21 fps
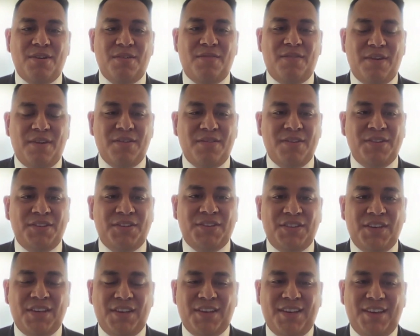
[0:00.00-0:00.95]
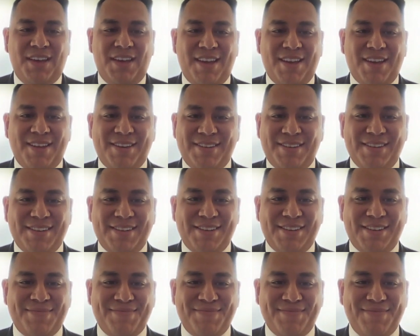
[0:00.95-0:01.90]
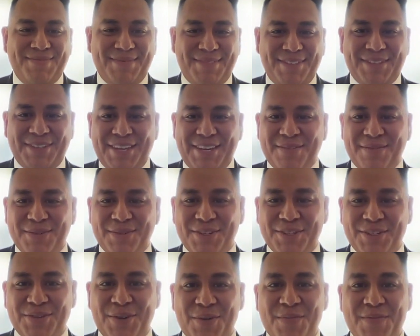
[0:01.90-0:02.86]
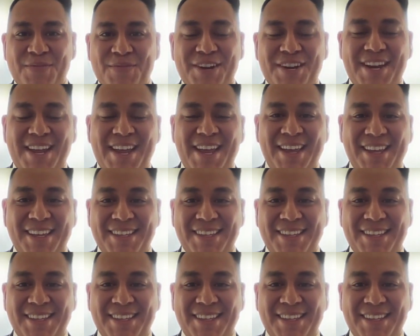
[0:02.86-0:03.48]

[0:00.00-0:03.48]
our veterans, and it's kind of we're just hoping for today.